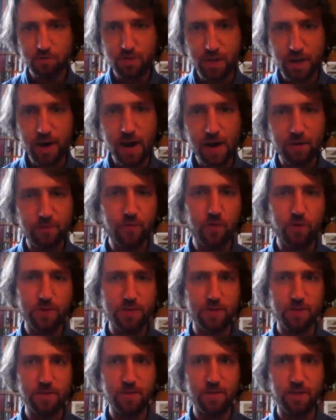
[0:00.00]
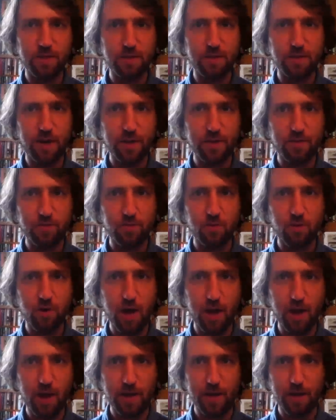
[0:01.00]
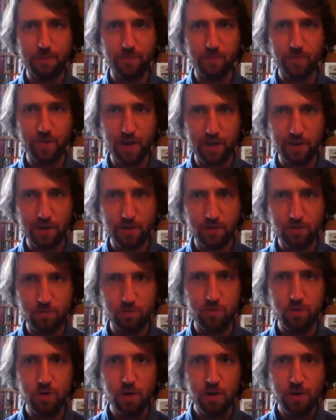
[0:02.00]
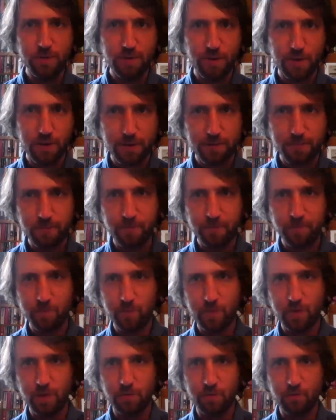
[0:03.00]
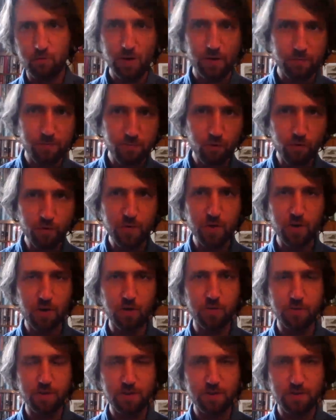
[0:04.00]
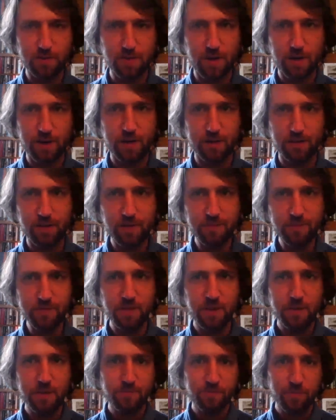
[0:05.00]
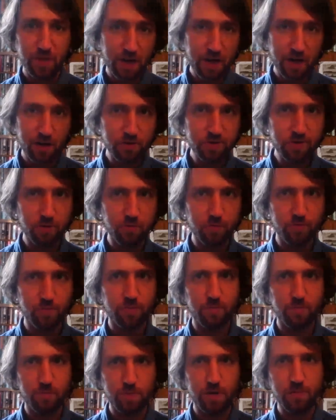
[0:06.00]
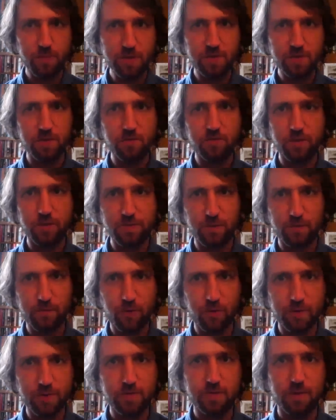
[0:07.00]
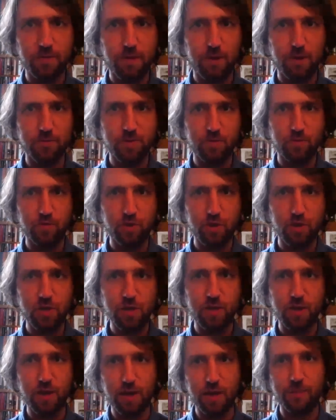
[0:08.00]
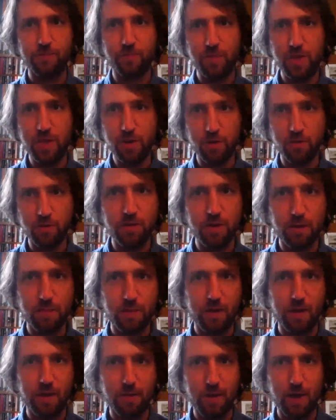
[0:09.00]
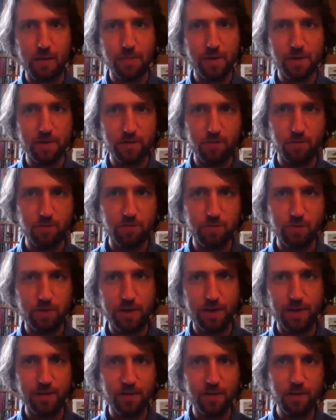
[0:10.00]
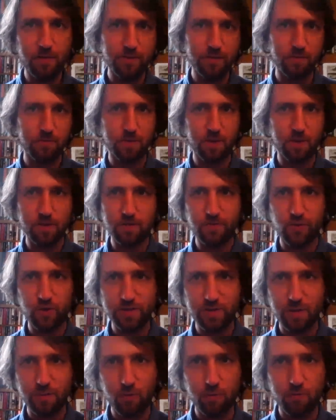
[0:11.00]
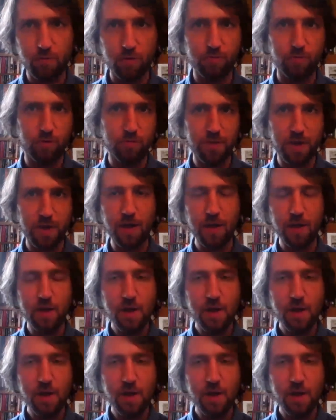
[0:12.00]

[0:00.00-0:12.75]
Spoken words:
there are voices that try to well, move beyond these narratives. There are also Burmese interesting voices about Suu Kyi beyond the Ame Suu narrative. So there is, for example, Mon Mon Mya